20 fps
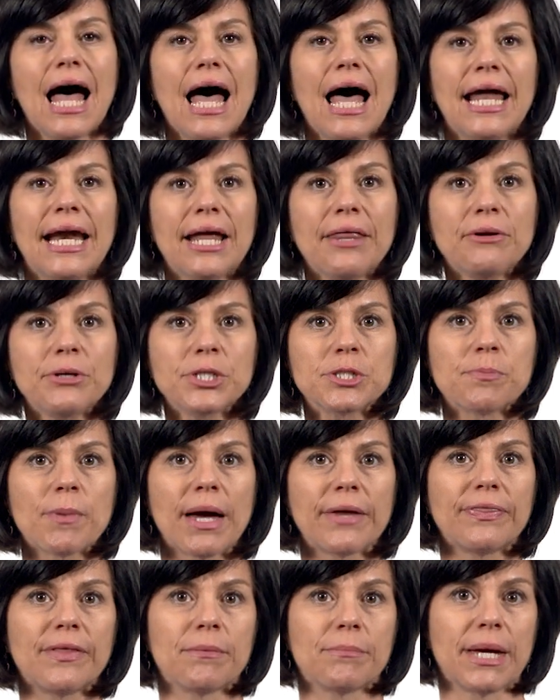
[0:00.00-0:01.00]
Another
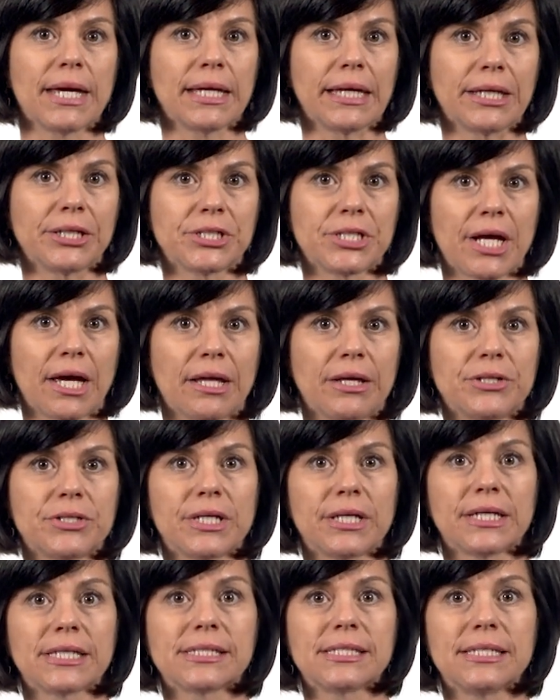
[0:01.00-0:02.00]
spot that might get
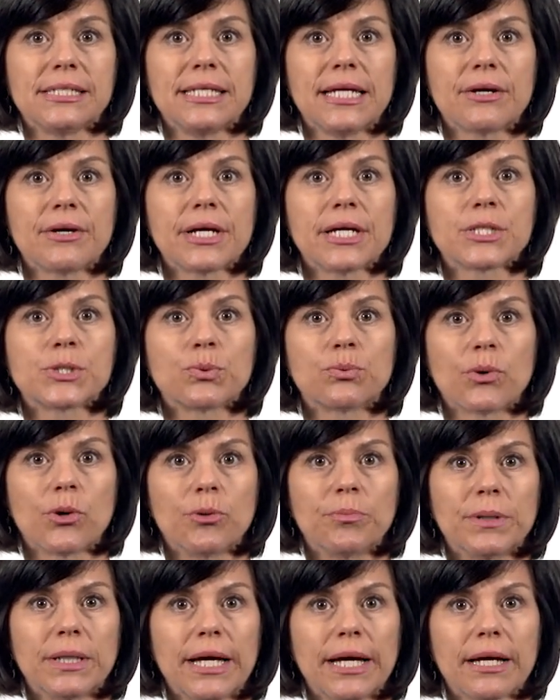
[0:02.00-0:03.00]
challenging is the Darius role
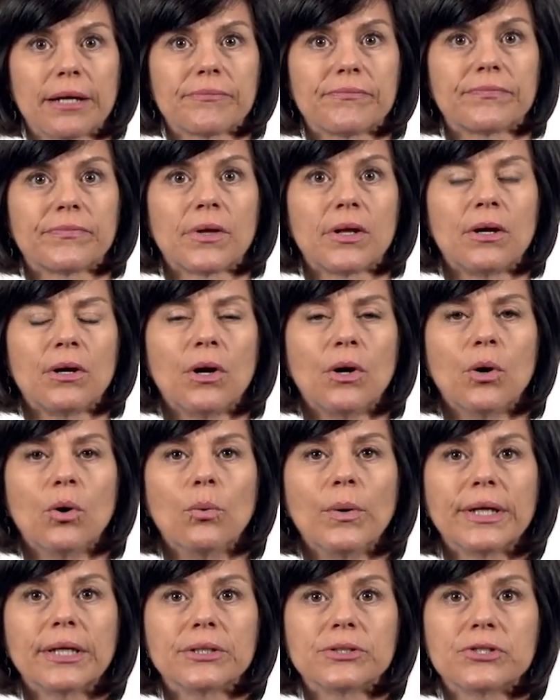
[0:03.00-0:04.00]
play.
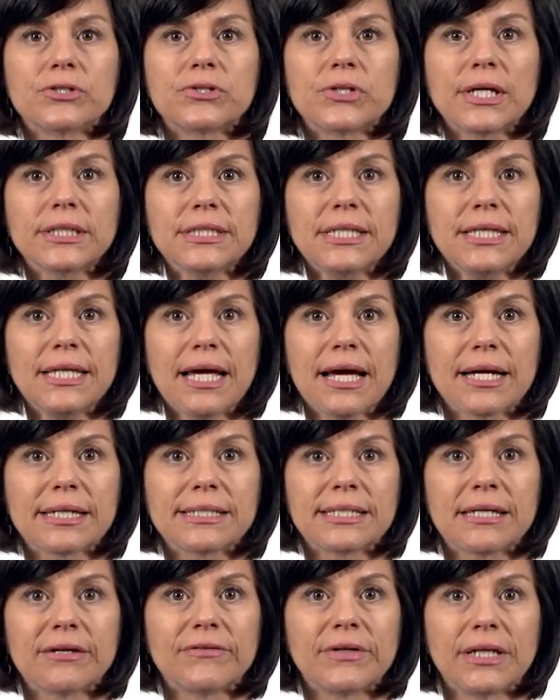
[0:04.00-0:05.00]
We constructed the
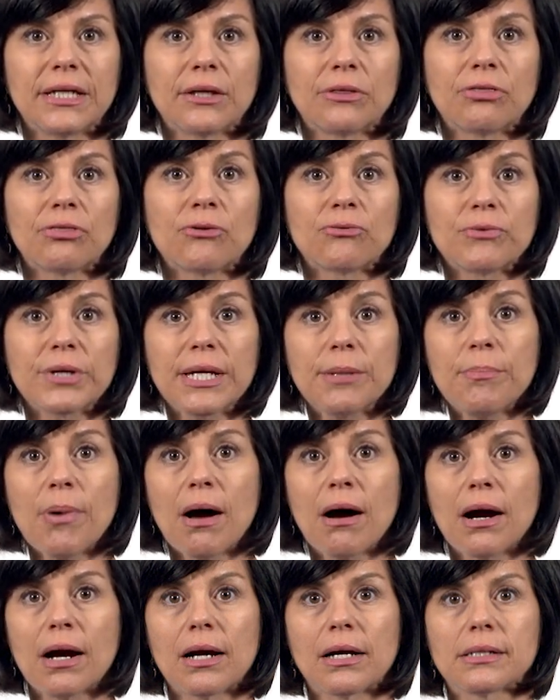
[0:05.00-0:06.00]
activity in 3
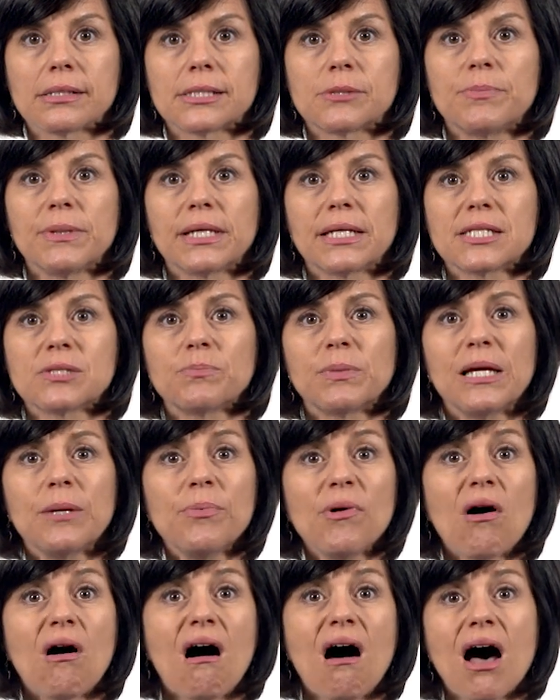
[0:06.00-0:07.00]
parts because
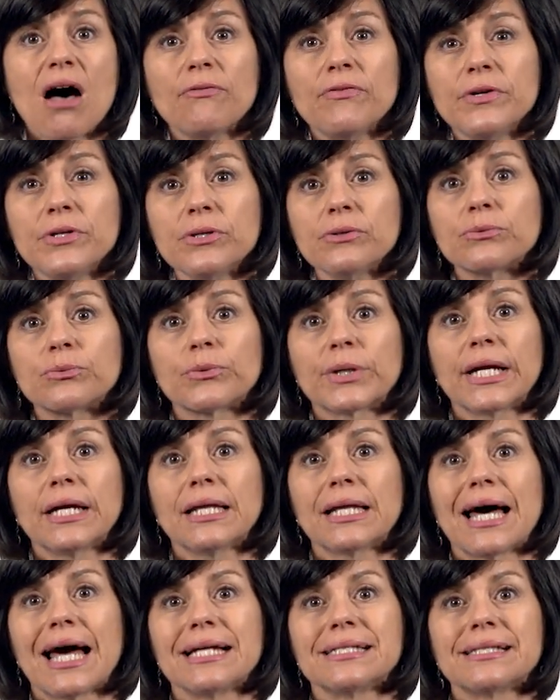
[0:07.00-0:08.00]
people often don't
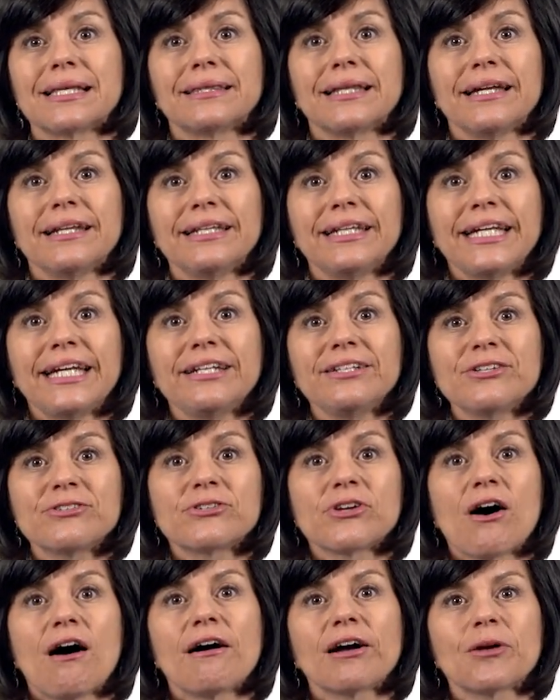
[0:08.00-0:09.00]
realize that they need to
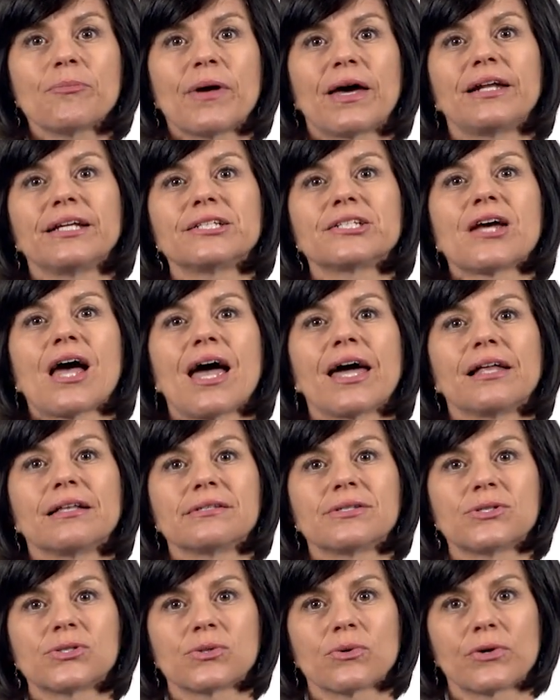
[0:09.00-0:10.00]
talk about a
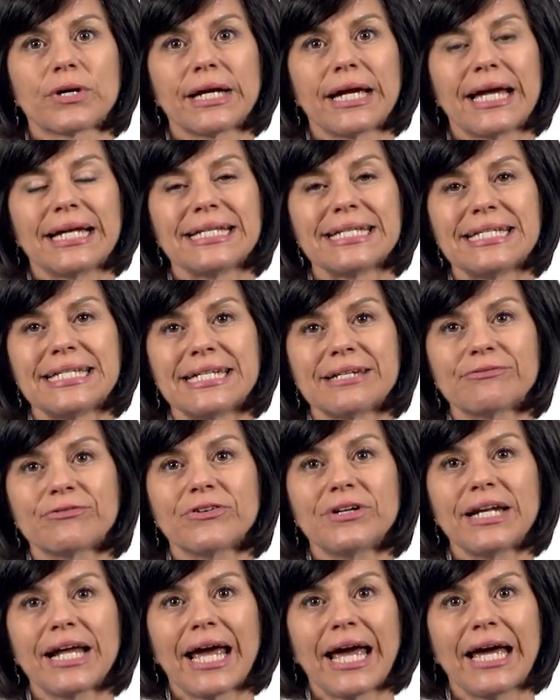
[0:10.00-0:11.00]
child's story at
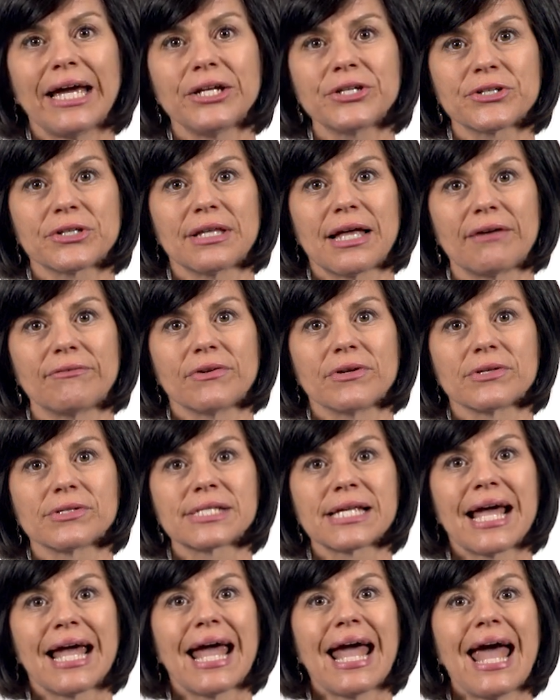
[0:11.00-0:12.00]
different age
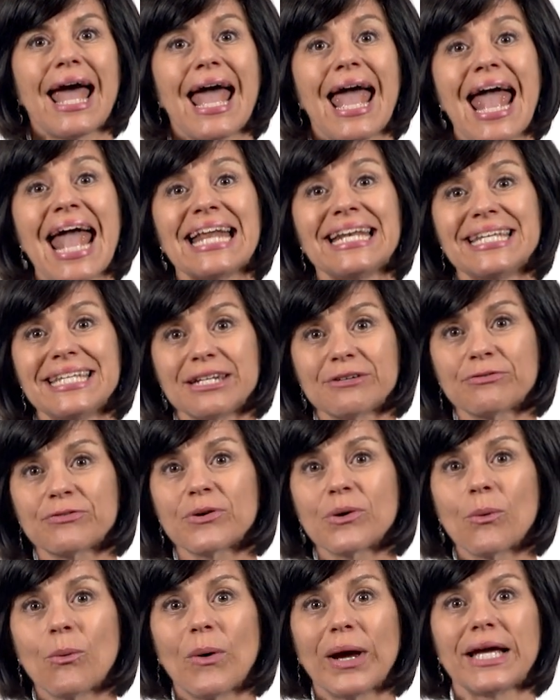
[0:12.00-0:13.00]
levels and
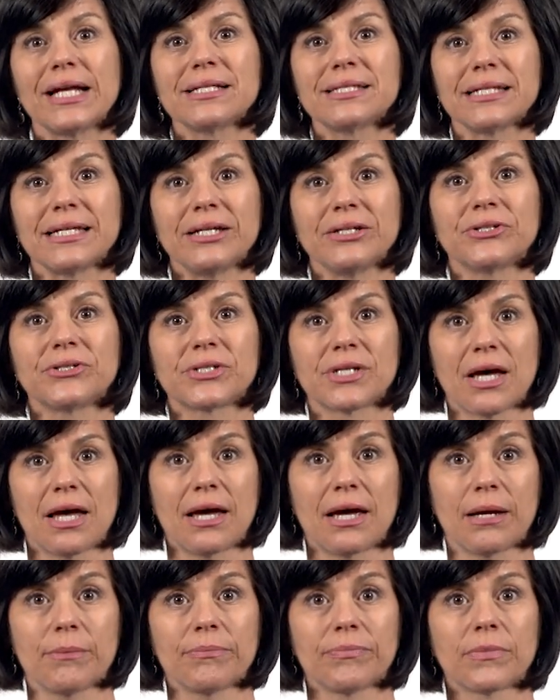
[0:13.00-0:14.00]
different ways each
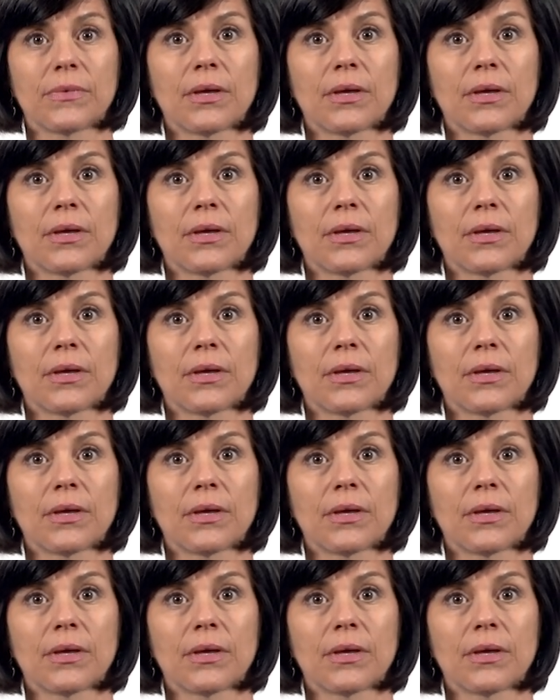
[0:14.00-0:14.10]
time.